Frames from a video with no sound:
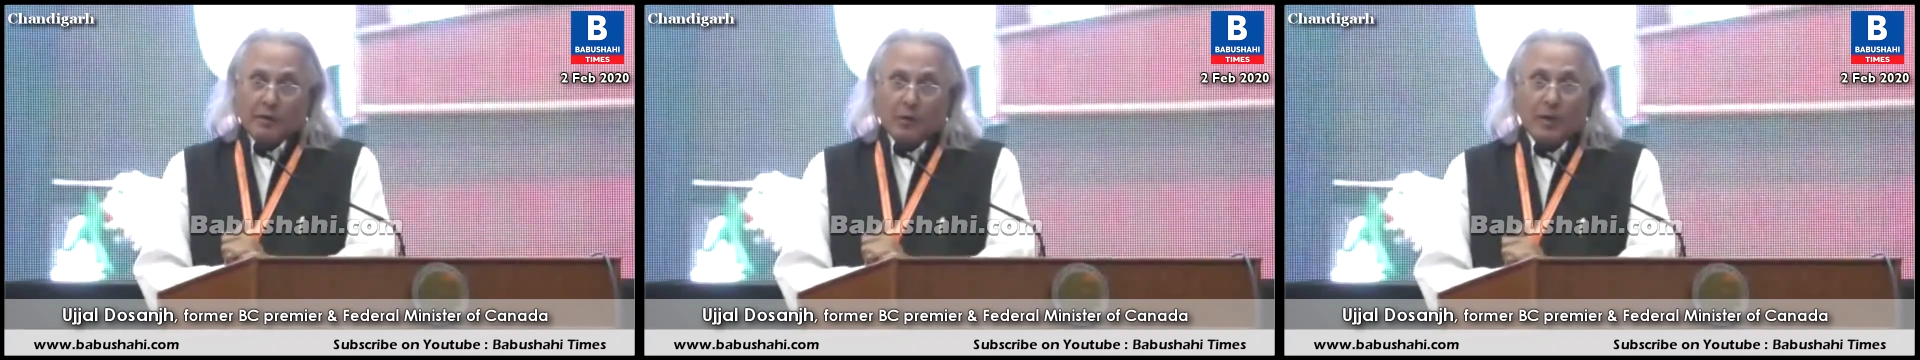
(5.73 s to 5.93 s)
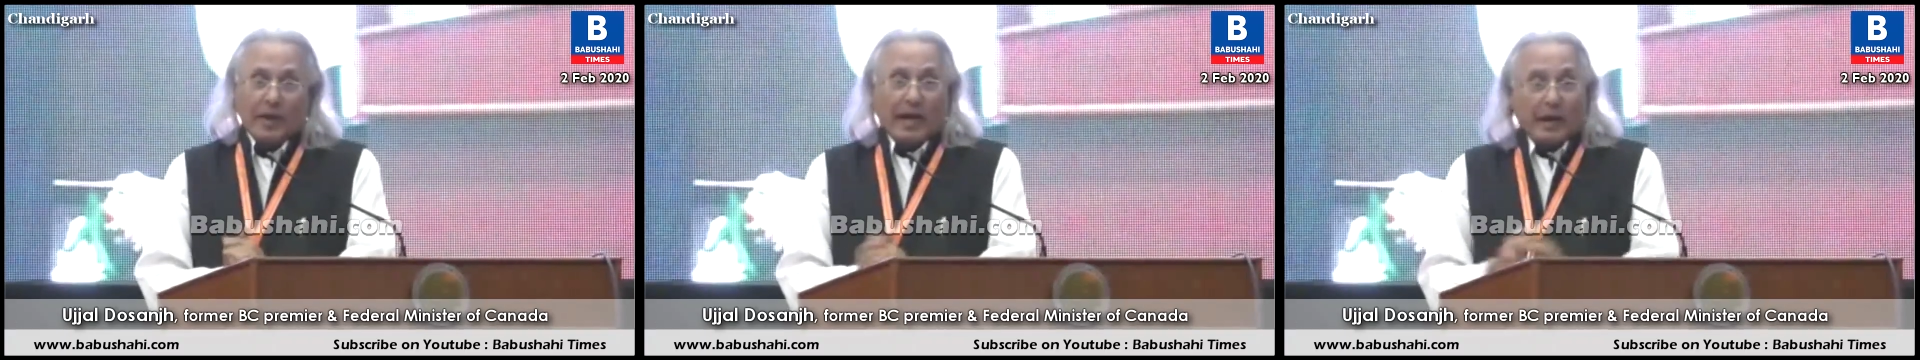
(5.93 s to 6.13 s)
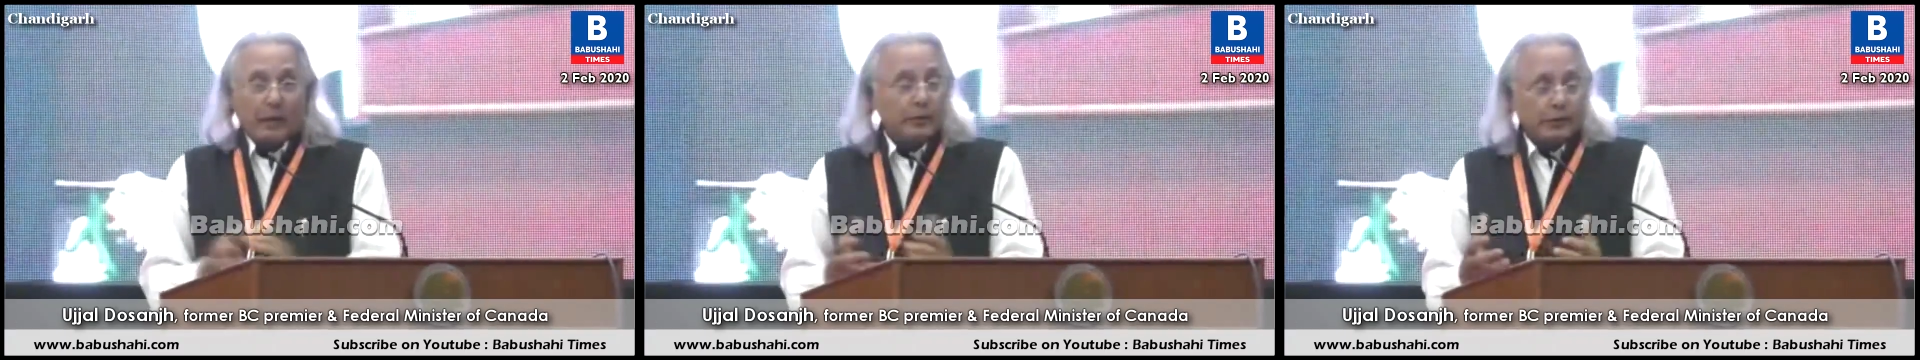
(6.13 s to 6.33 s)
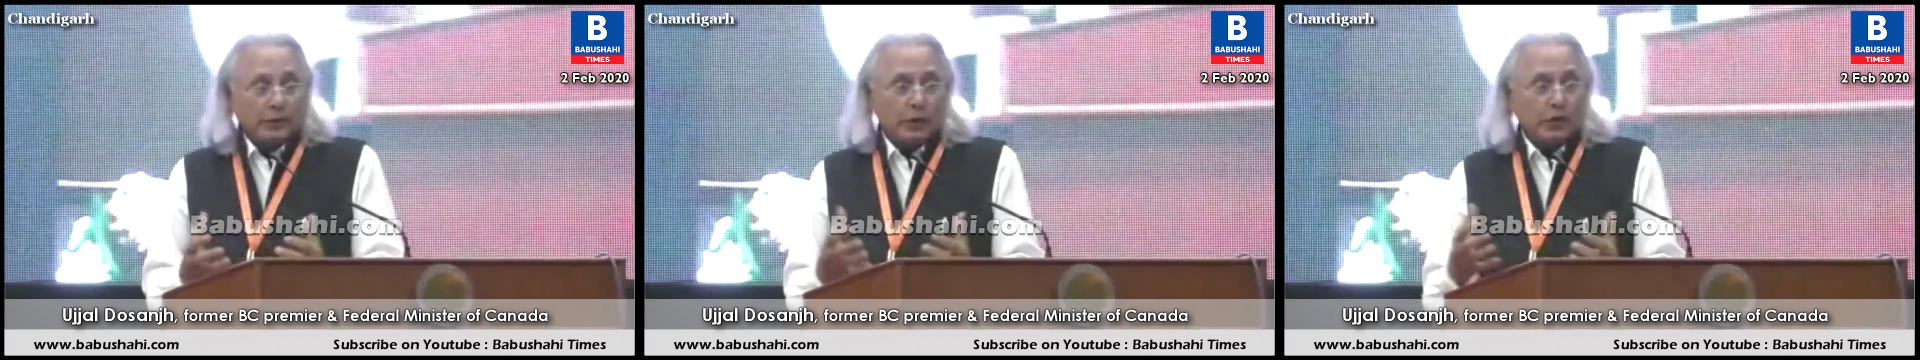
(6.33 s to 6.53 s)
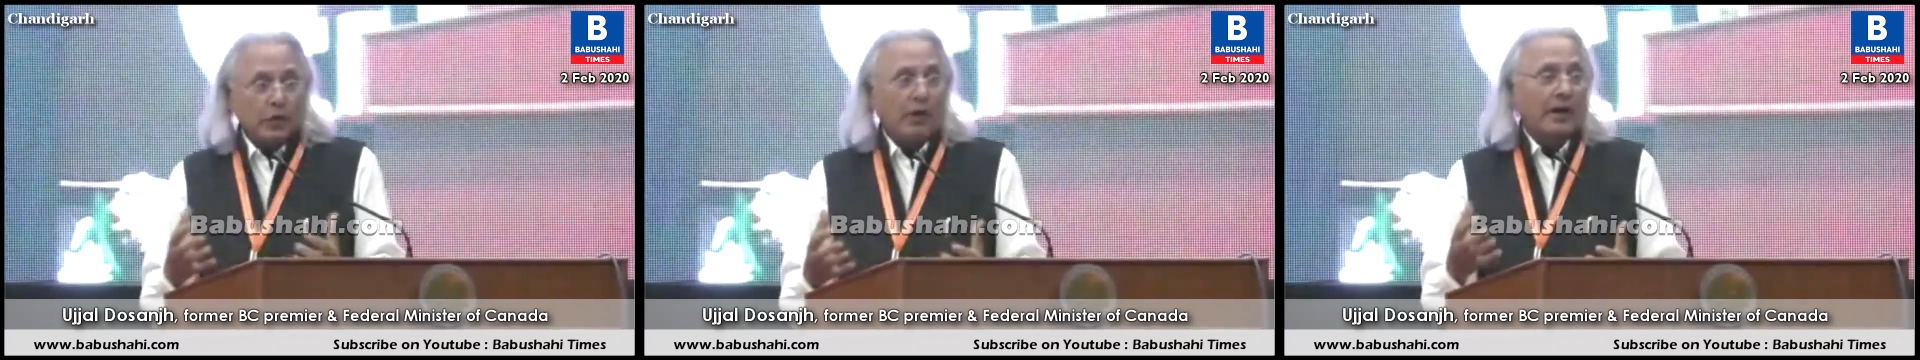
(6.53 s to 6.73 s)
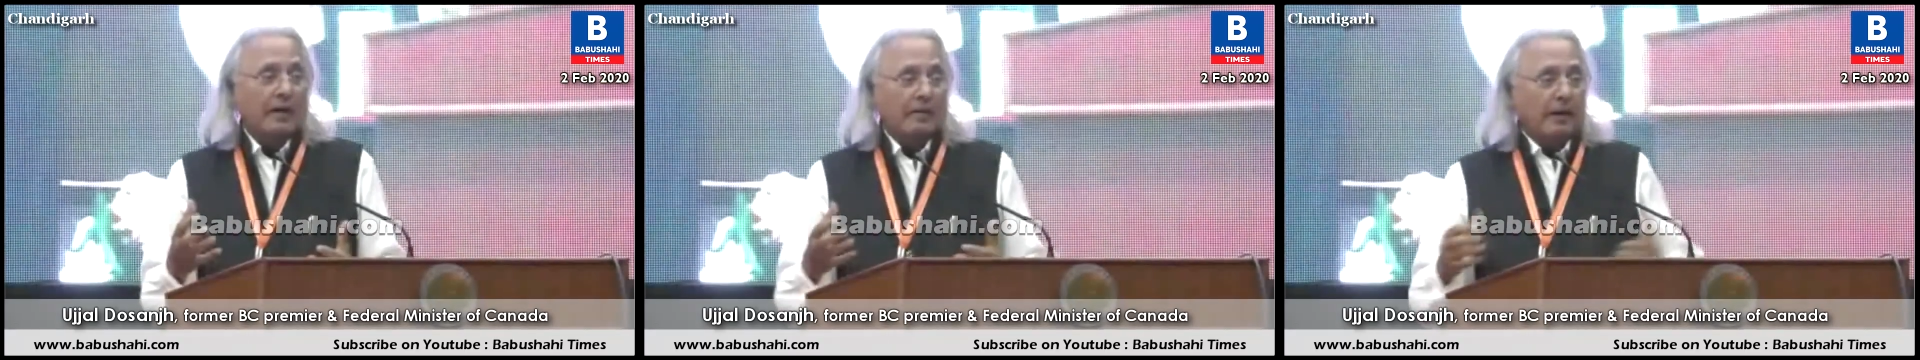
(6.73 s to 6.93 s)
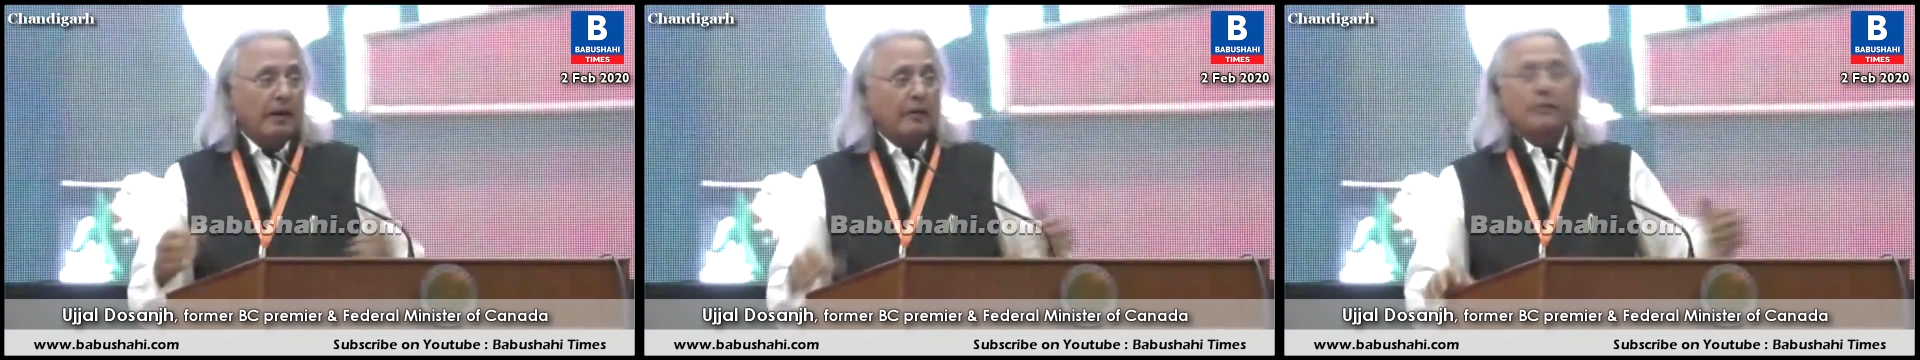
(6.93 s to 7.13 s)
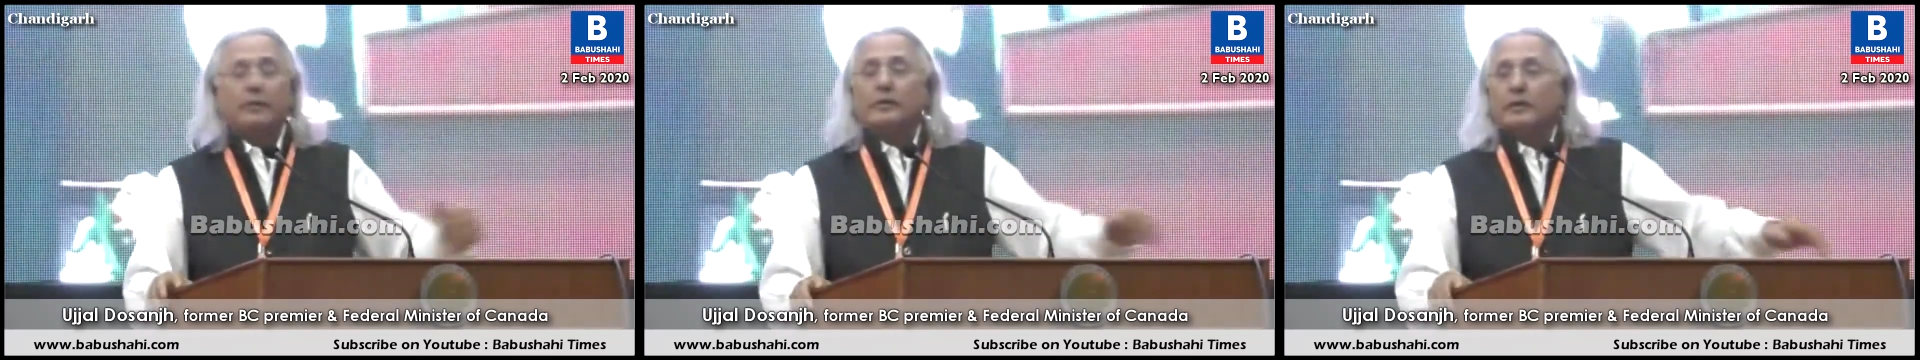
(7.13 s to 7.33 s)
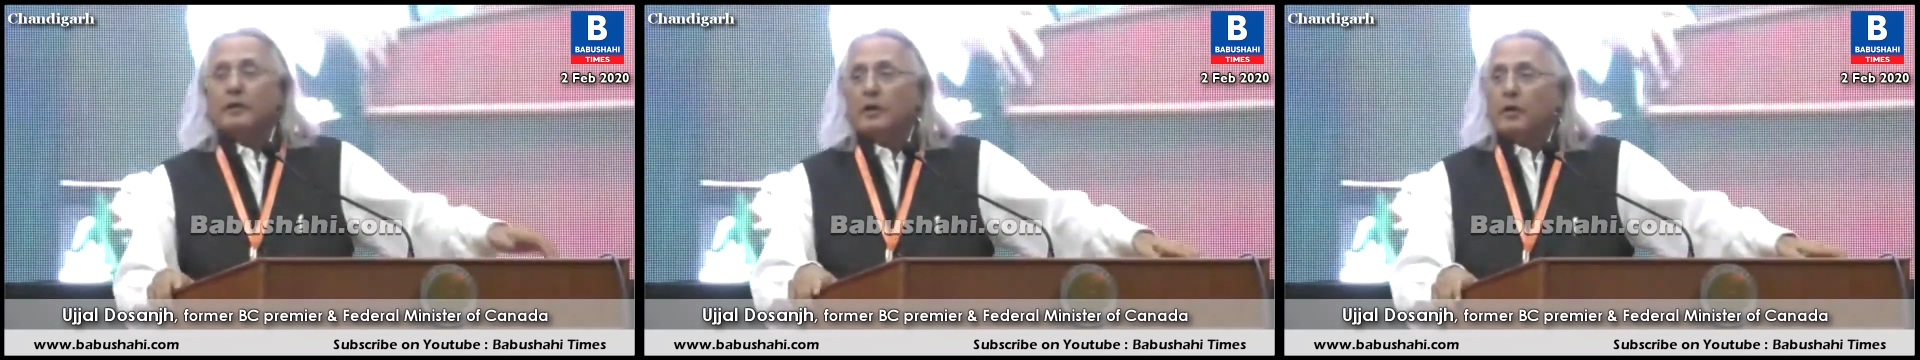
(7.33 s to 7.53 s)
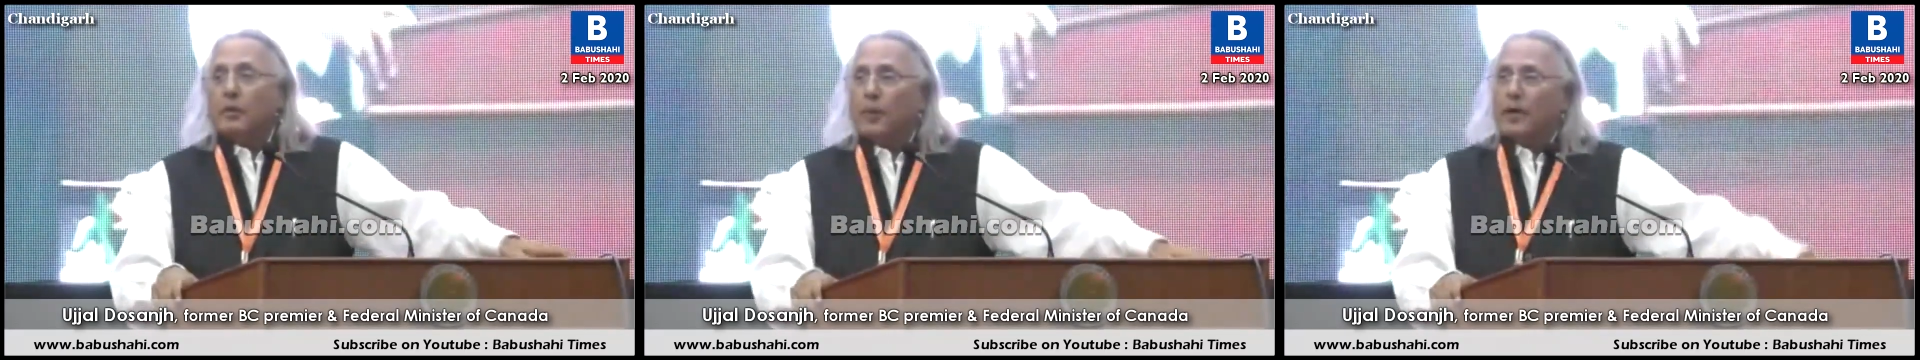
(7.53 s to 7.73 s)
What I was going to talk
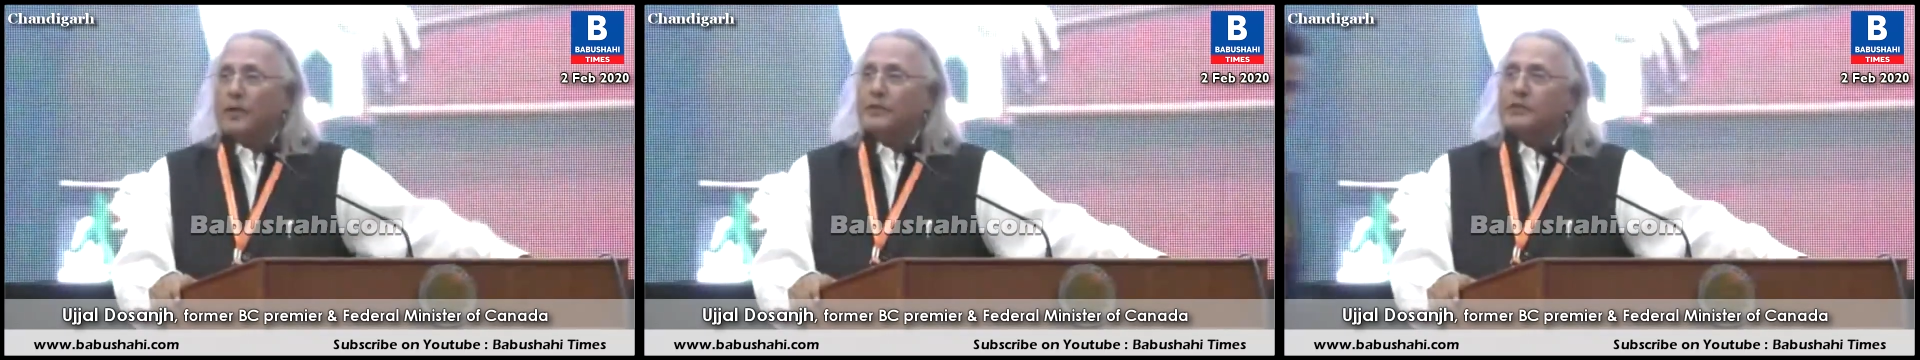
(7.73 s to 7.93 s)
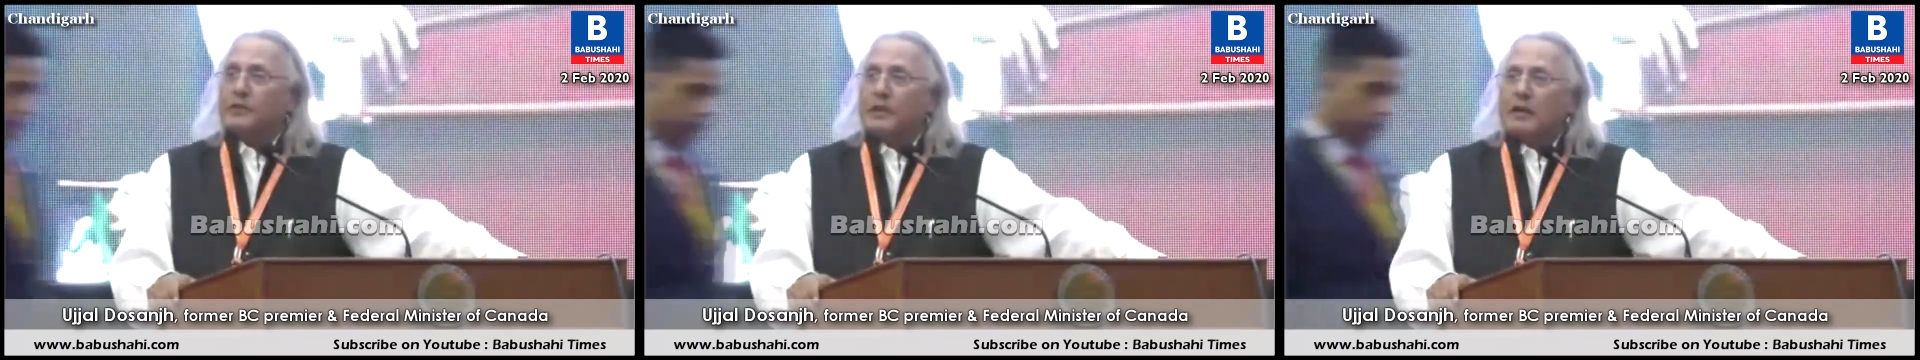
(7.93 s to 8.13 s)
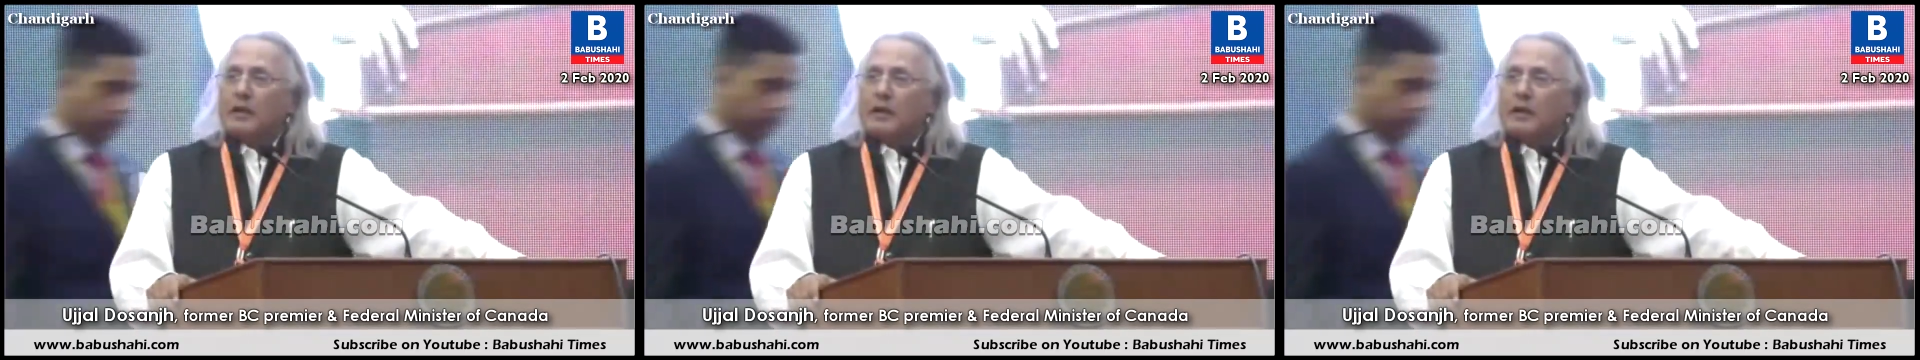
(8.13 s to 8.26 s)
about was,